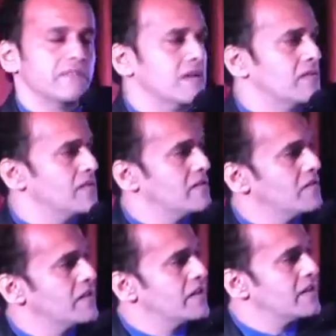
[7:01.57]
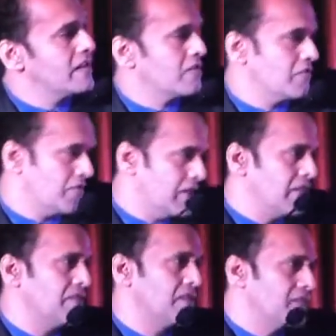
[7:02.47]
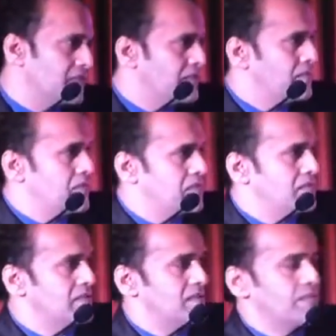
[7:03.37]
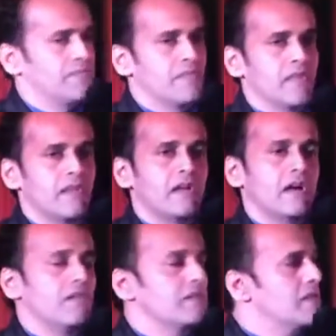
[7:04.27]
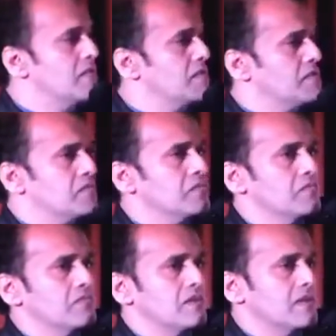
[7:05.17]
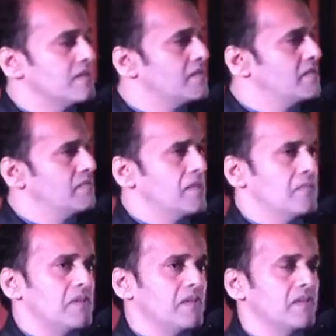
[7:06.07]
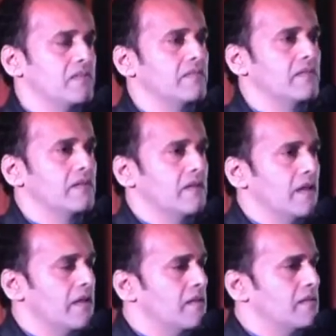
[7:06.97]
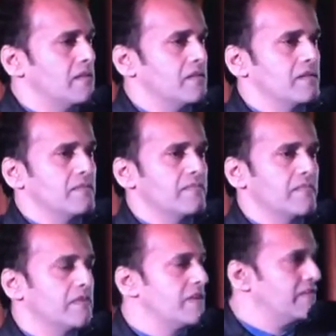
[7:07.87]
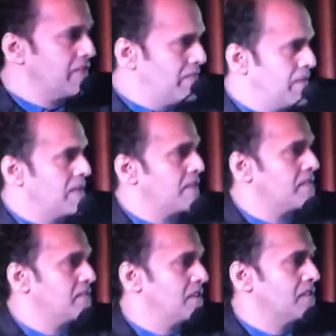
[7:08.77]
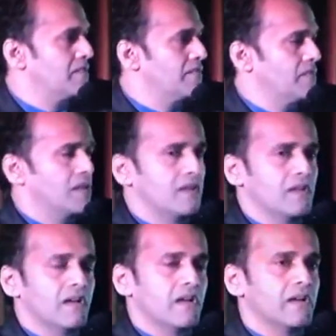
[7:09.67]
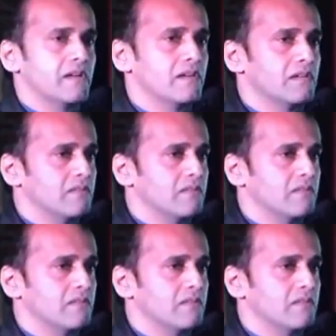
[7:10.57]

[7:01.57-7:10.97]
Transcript: we have donated around 25 ECG machines. Our aim is to touch maybe another 25 by next month, and